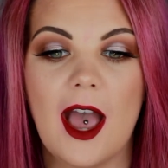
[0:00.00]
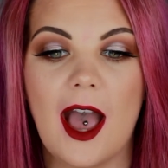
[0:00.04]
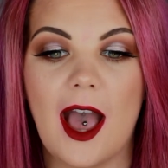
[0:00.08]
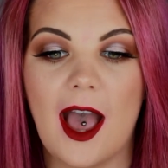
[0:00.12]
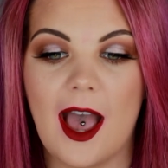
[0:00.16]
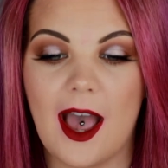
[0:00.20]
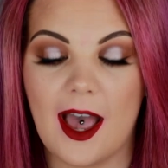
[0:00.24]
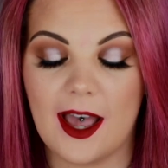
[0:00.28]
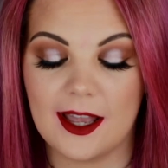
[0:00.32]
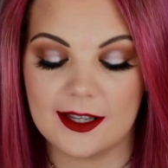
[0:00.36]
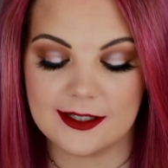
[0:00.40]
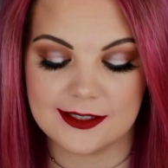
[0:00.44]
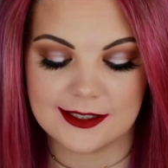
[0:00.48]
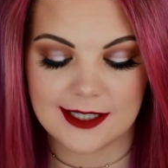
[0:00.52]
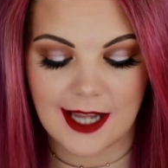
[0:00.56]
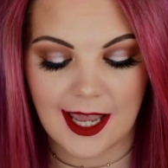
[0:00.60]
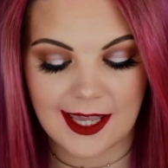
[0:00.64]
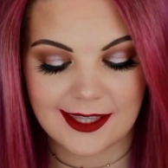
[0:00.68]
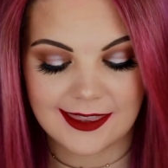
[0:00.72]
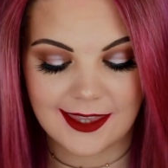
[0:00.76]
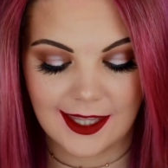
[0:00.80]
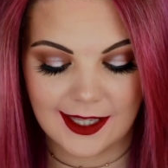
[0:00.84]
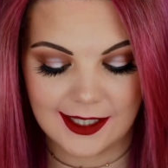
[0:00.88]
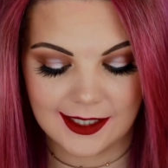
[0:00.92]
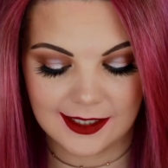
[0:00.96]
And I
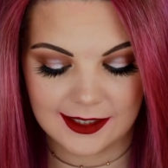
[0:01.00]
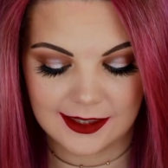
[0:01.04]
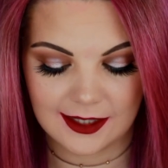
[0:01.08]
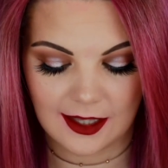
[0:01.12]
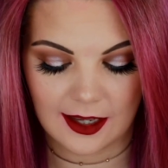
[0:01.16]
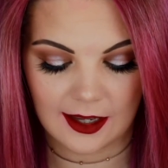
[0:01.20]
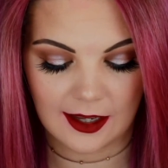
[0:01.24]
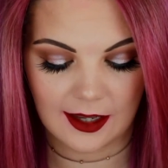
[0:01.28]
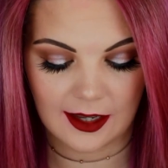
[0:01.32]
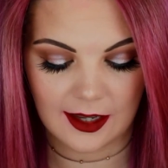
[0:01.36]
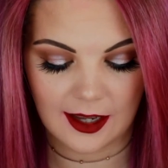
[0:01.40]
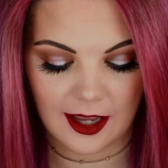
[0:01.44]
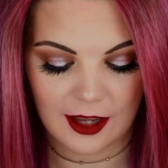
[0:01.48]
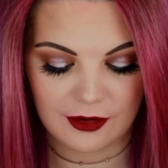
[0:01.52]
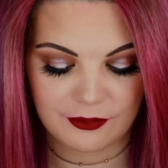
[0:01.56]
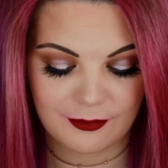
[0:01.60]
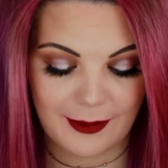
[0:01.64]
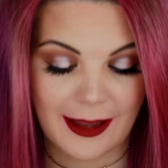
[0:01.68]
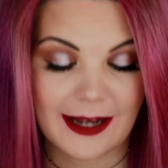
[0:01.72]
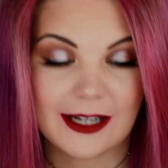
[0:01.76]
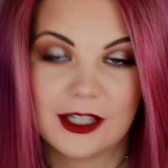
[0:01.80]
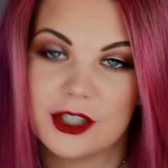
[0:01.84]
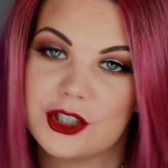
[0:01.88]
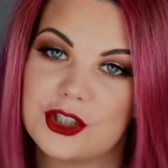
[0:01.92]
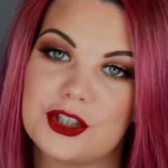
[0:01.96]
think that I've
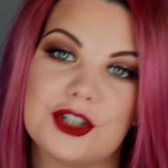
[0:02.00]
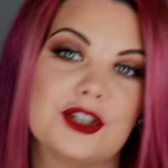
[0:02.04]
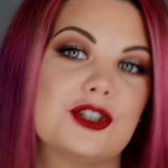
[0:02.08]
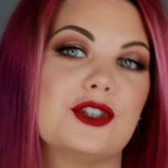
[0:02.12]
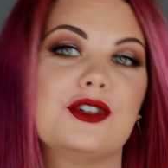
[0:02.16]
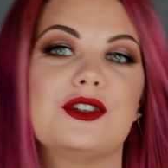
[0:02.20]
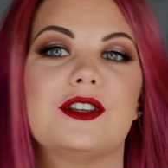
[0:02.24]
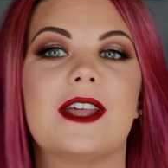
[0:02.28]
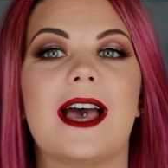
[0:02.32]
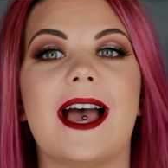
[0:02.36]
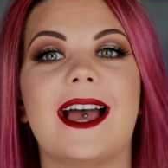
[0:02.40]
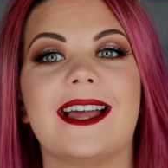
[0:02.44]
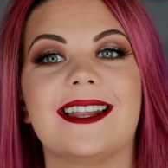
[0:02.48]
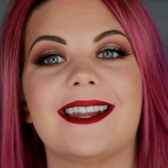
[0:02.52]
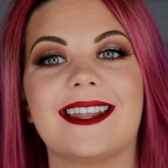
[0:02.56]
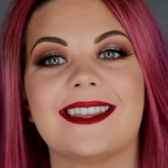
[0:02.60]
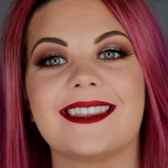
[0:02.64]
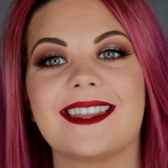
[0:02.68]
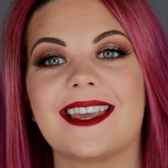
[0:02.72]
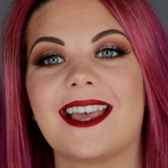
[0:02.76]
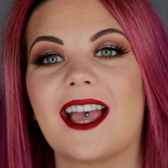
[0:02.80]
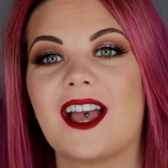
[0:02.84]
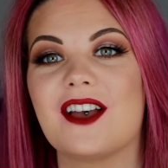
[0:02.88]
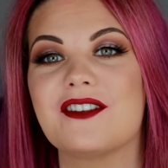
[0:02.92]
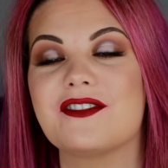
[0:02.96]
managed to do that and I
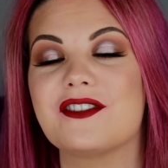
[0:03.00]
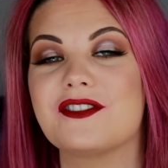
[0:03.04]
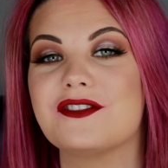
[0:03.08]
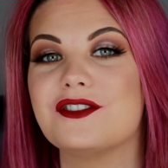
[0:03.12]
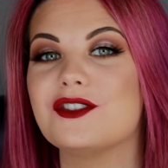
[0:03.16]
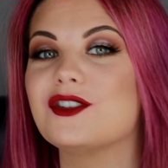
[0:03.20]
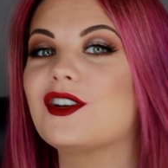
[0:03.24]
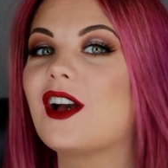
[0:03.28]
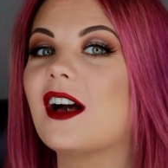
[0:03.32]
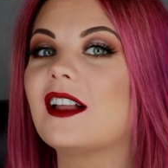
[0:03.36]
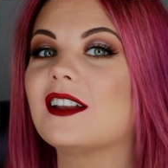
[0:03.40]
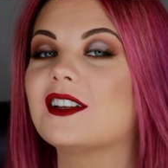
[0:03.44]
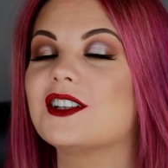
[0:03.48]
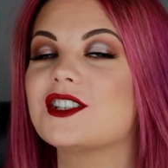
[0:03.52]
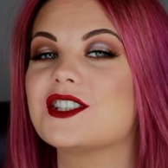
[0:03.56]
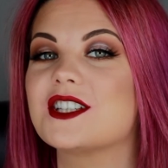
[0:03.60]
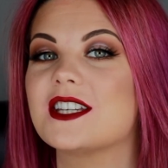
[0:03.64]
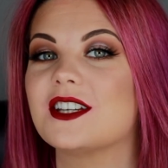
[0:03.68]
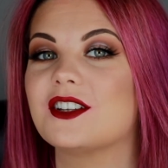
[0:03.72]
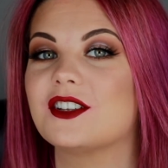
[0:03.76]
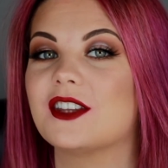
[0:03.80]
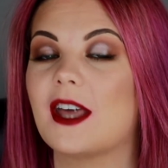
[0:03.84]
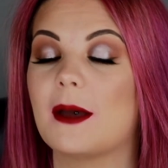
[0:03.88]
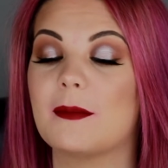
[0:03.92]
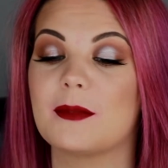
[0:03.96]
think I have a few colours
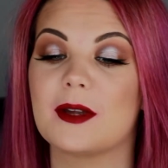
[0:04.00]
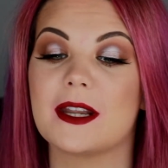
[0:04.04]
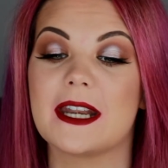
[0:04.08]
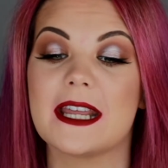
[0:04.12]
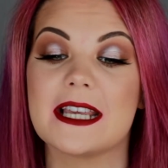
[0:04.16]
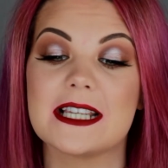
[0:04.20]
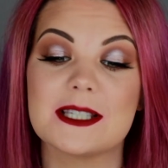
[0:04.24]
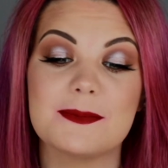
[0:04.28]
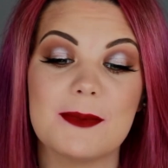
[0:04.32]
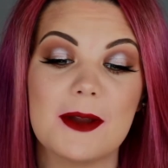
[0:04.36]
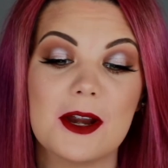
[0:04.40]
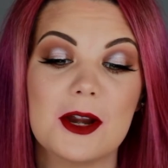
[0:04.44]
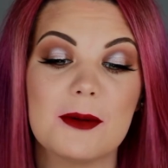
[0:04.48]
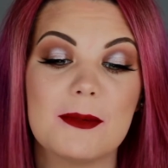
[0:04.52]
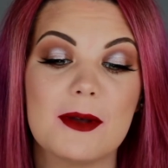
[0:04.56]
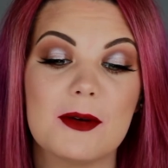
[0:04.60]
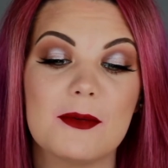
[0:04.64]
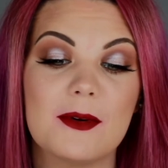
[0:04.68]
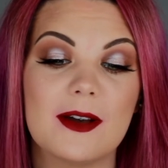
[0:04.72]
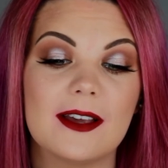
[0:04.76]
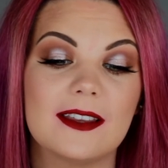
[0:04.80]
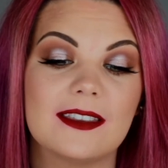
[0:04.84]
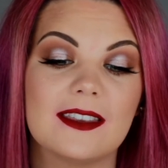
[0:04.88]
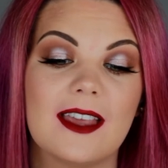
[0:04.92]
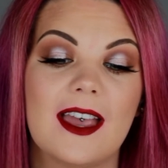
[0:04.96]
here that I'm going to experiment
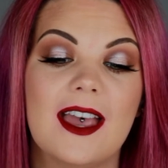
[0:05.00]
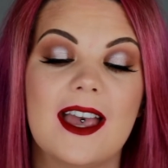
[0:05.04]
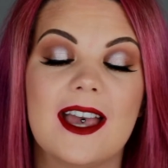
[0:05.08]
with